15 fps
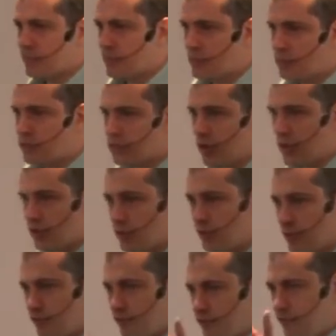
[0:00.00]
You start
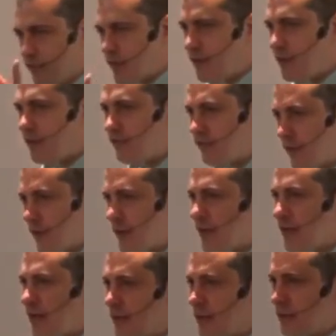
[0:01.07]
with very,
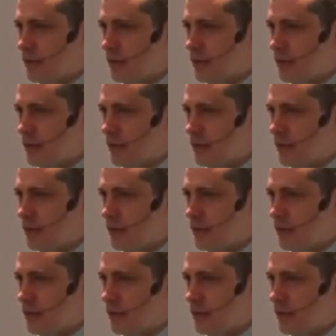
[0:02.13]
very